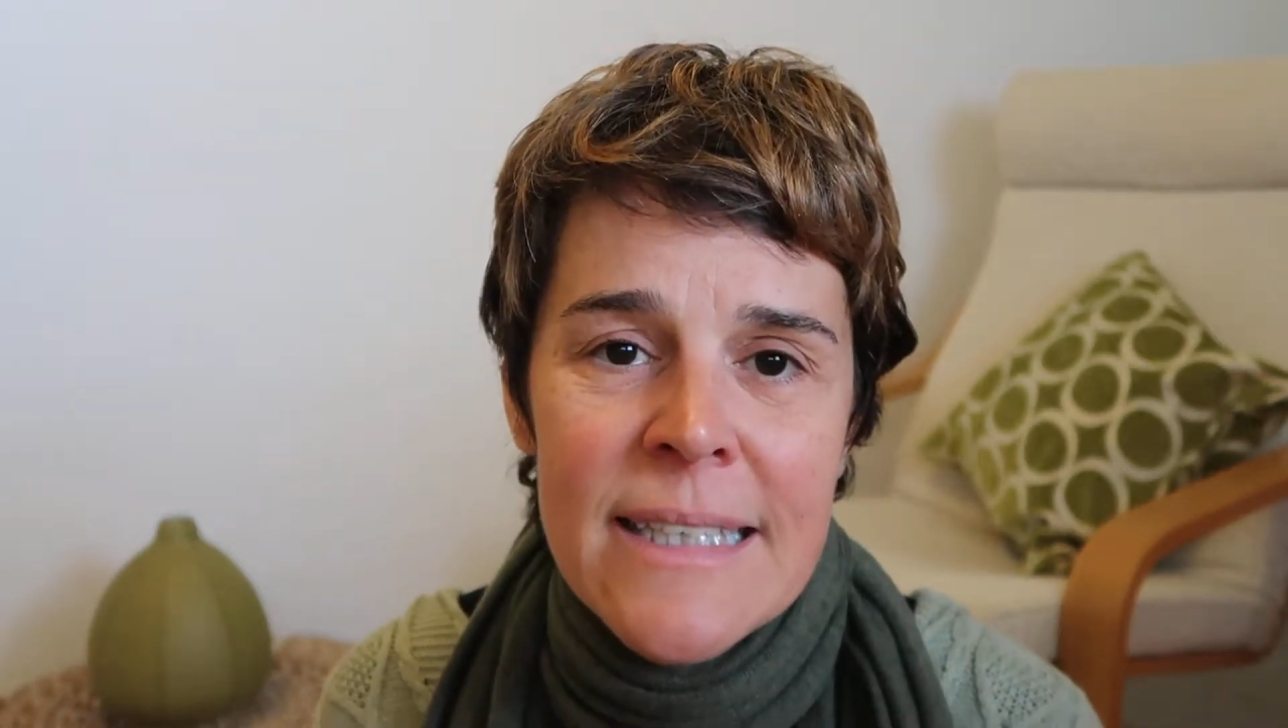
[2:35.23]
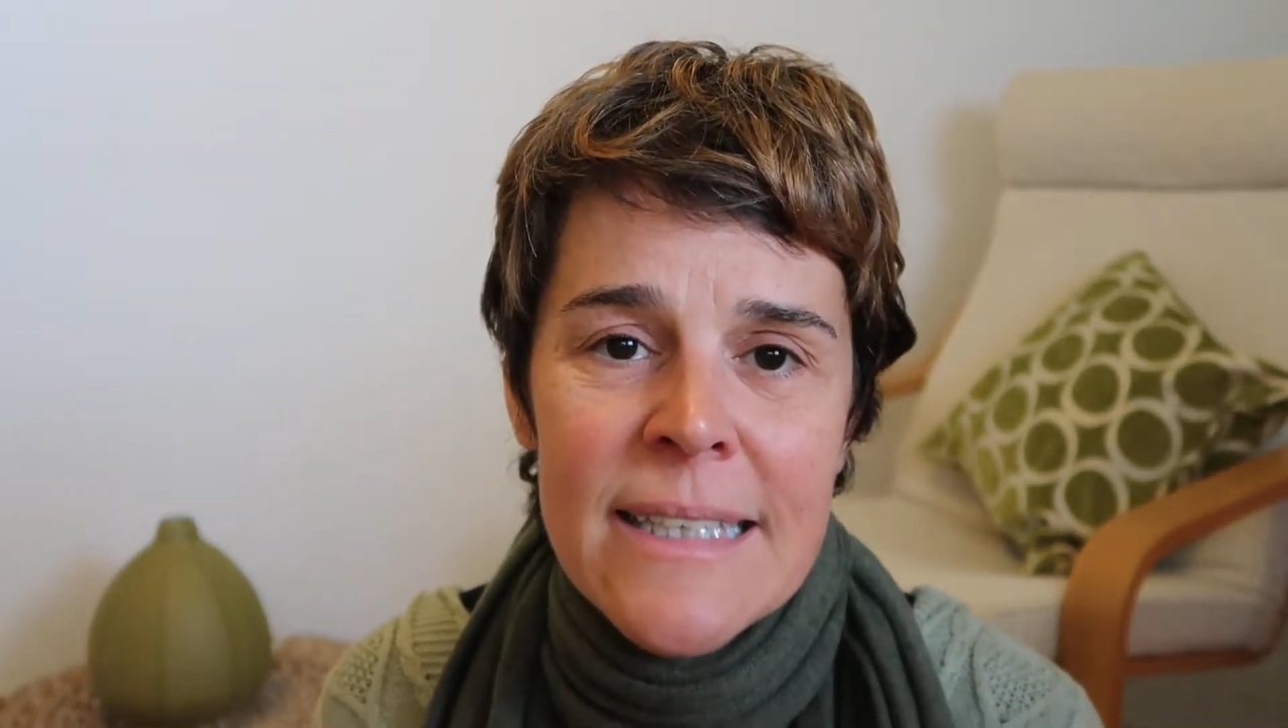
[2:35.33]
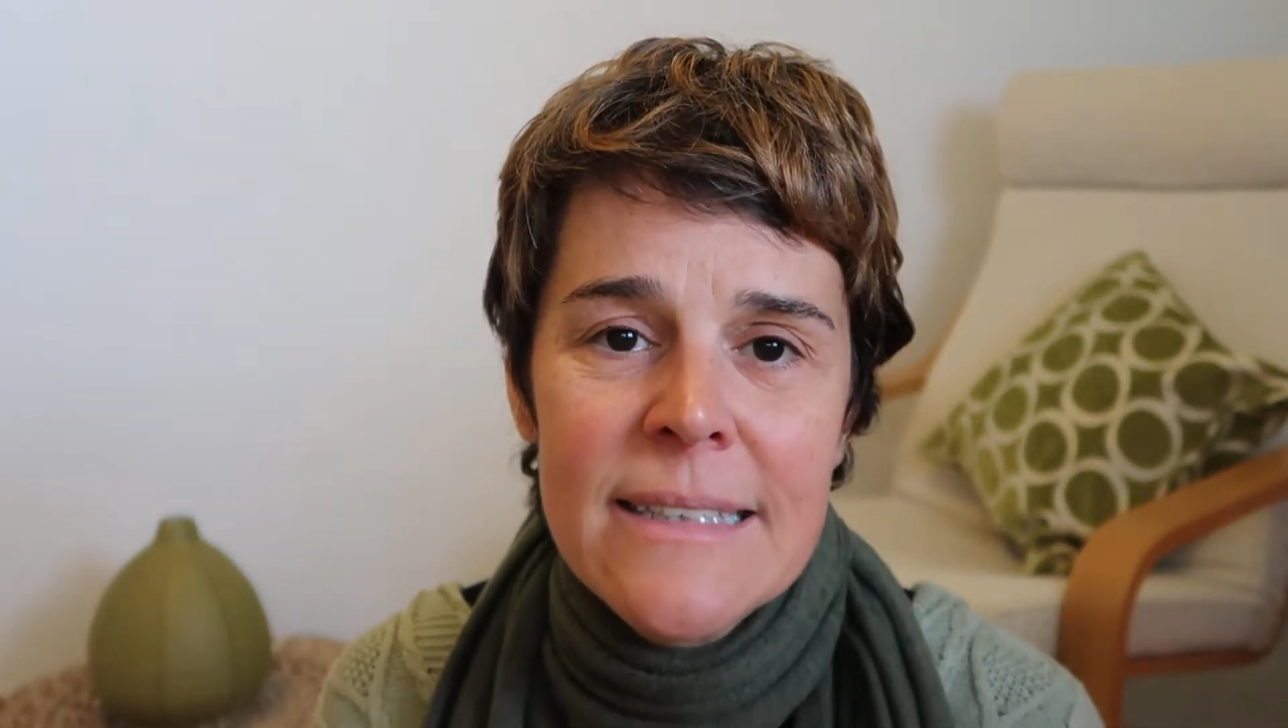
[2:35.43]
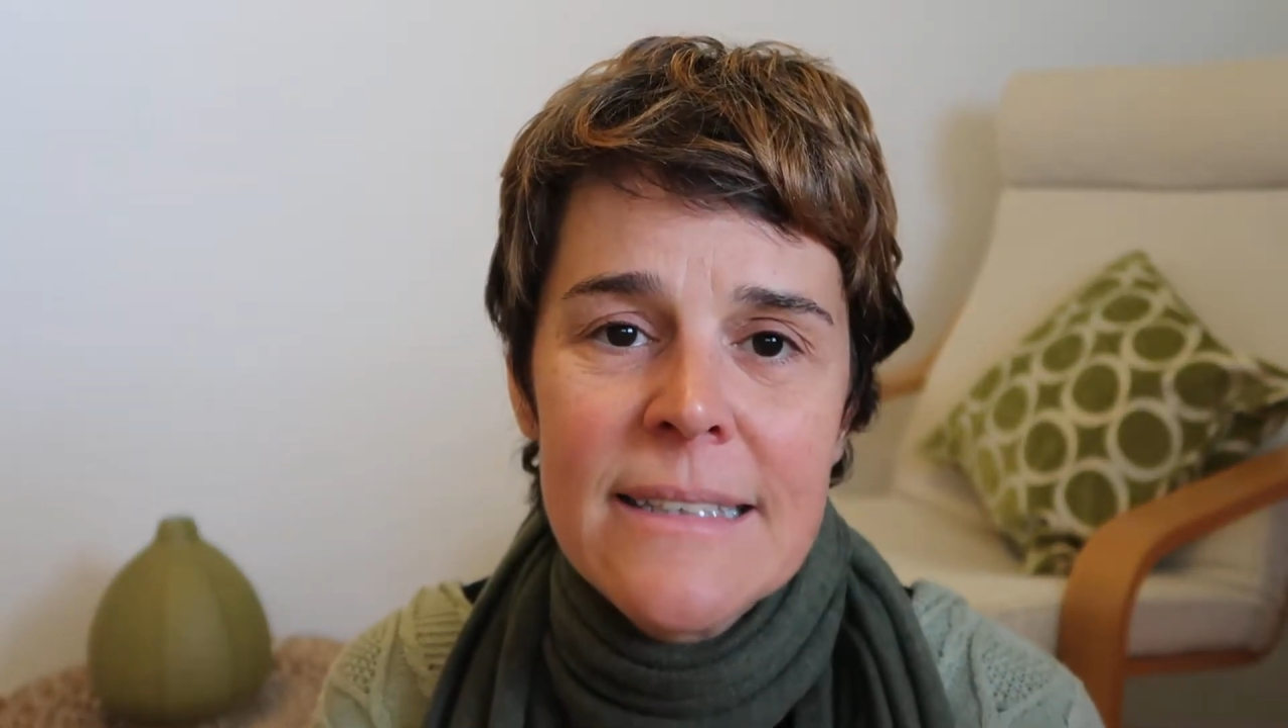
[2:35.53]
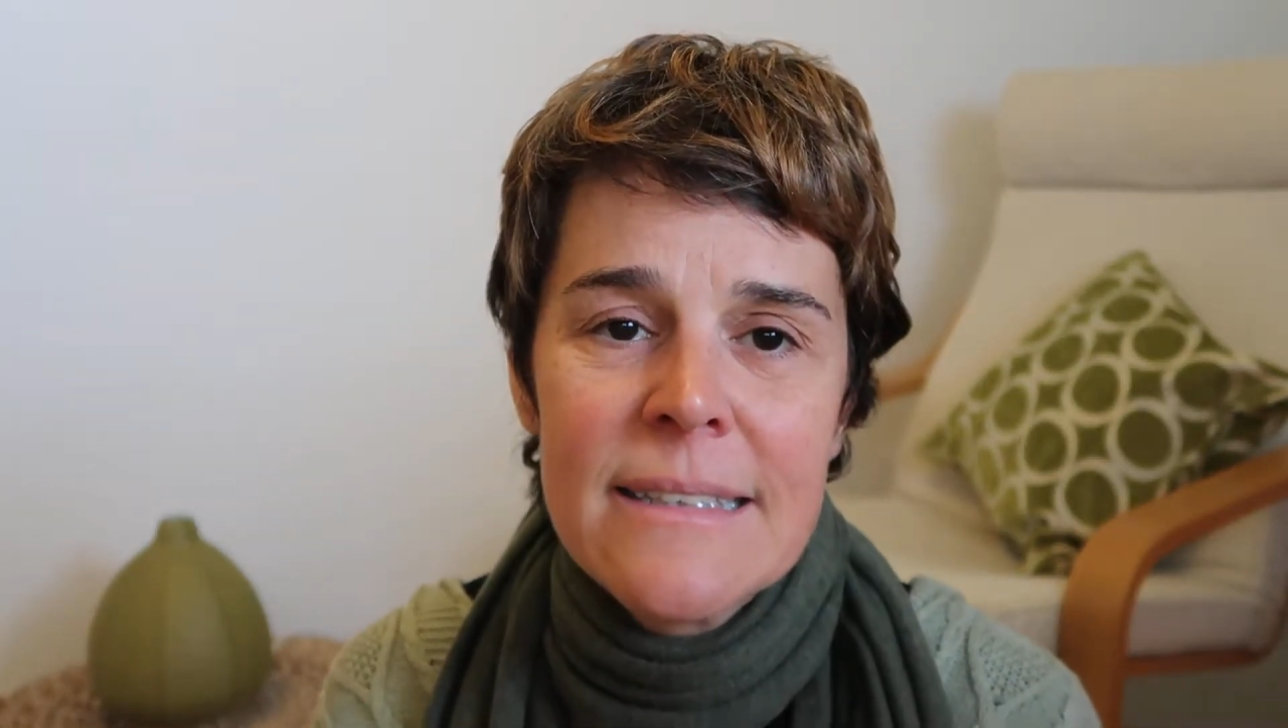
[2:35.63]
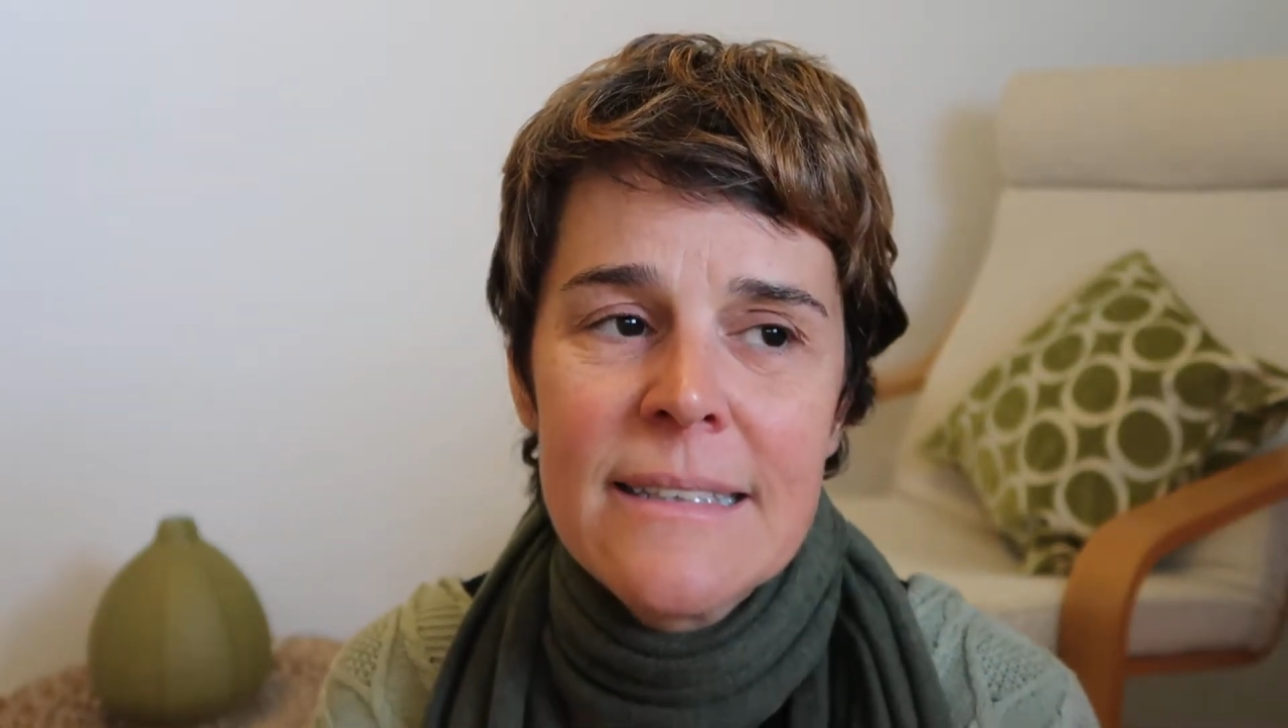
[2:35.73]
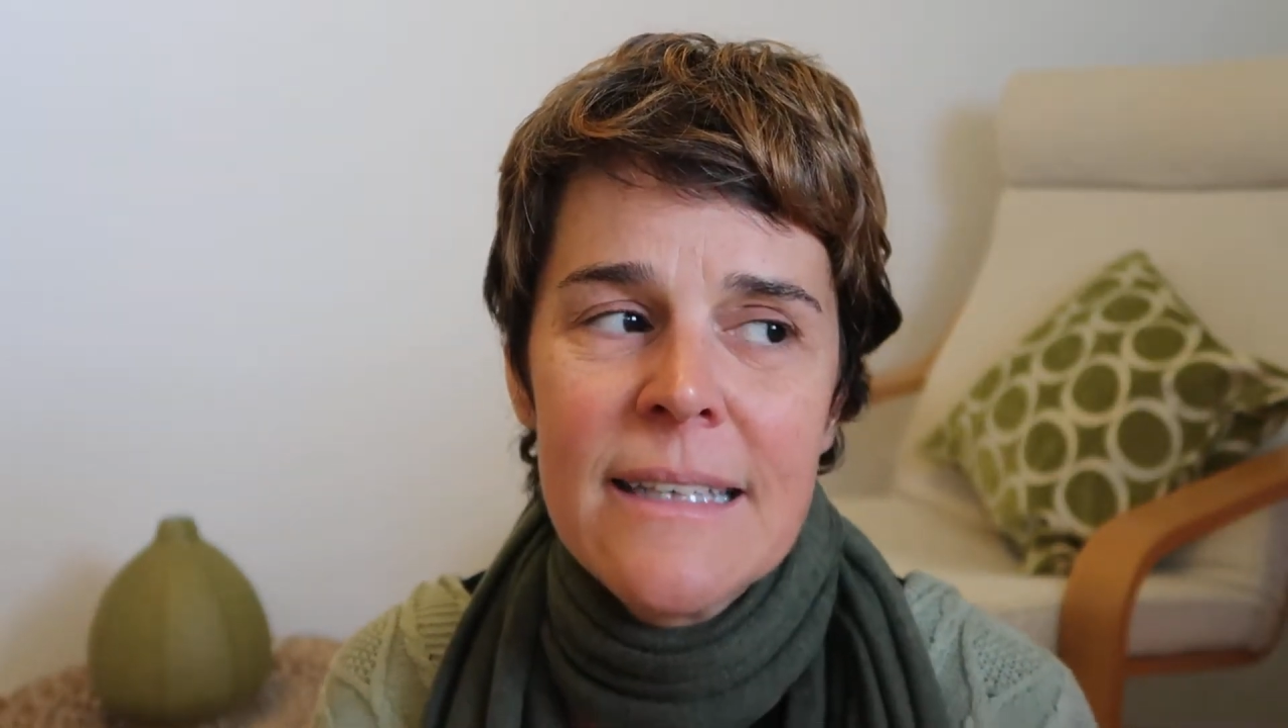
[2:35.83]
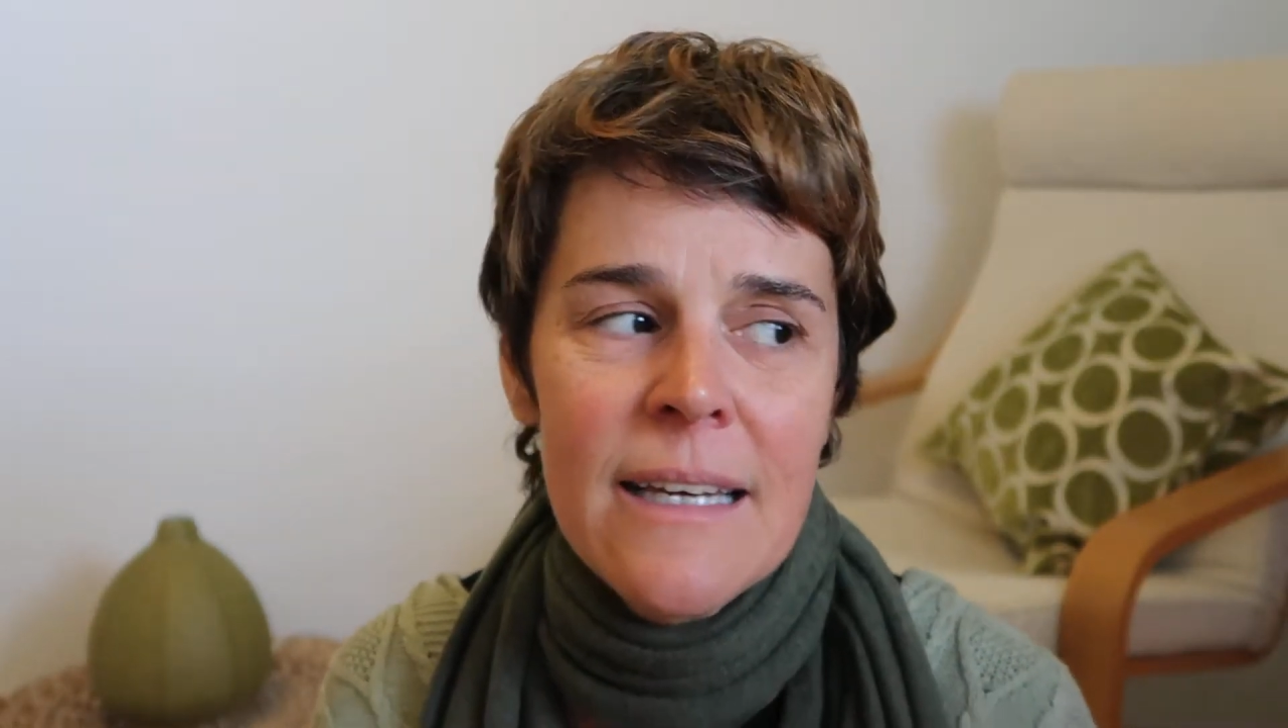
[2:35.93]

it's